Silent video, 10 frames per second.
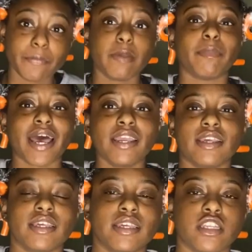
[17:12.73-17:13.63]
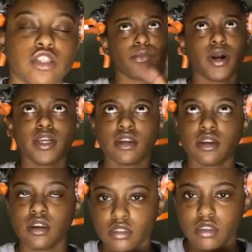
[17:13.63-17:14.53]
I'll be back in
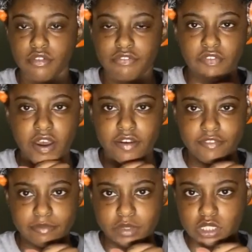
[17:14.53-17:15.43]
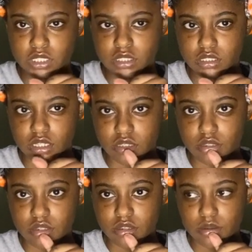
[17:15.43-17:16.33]
1 to 5 business
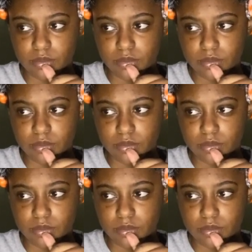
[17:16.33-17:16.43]
days.